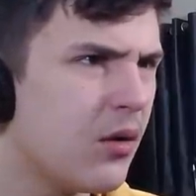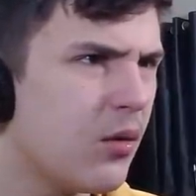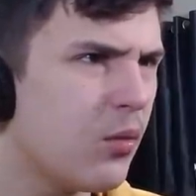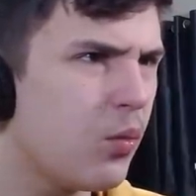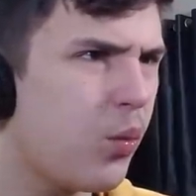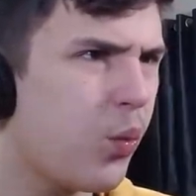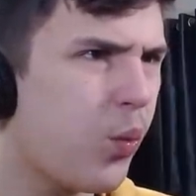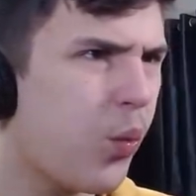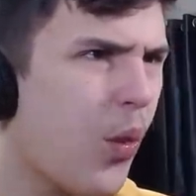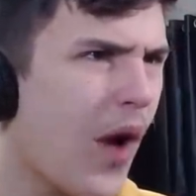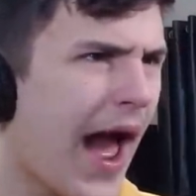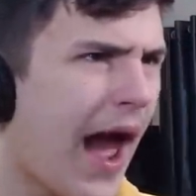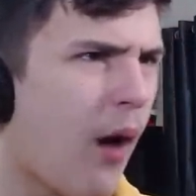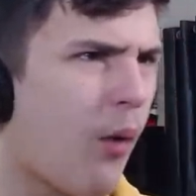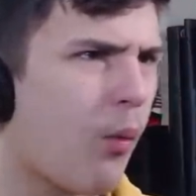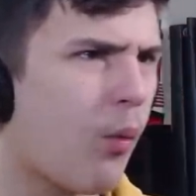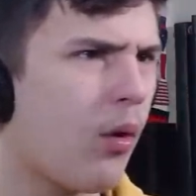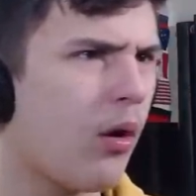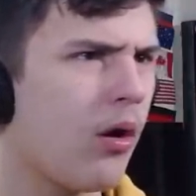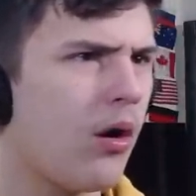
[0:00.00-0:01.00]
Wow.
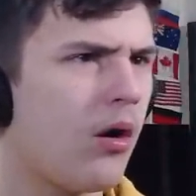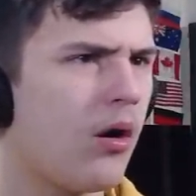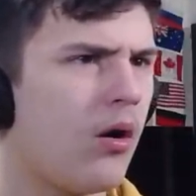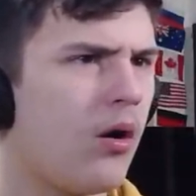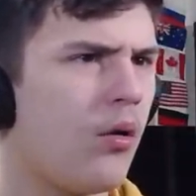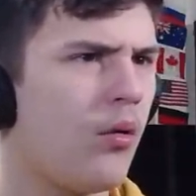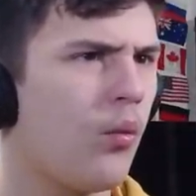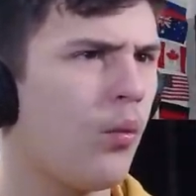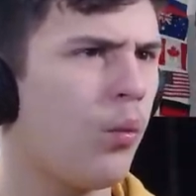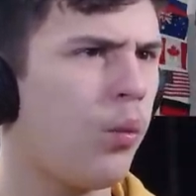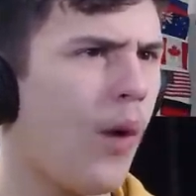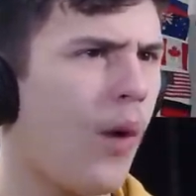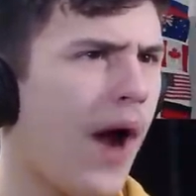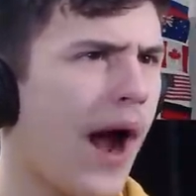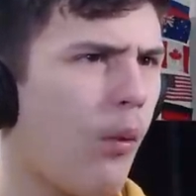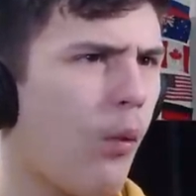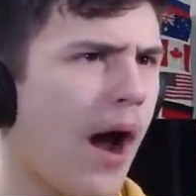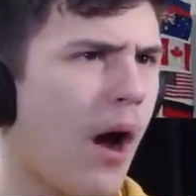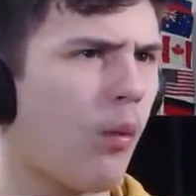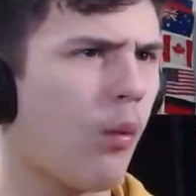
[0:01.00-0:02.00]
Wow,
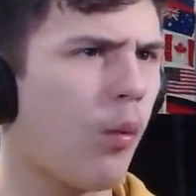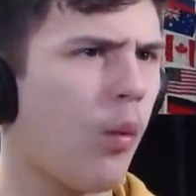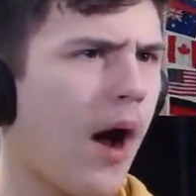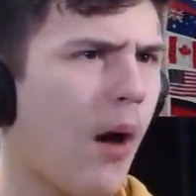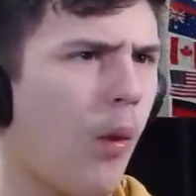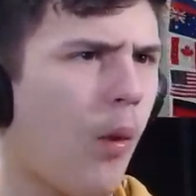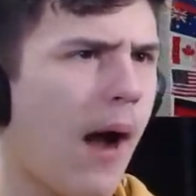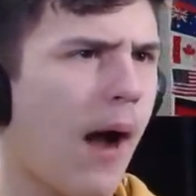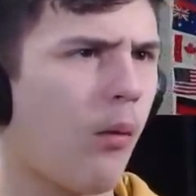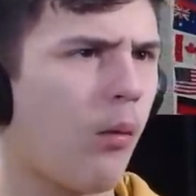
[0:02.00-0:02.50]
wow, wow, wow.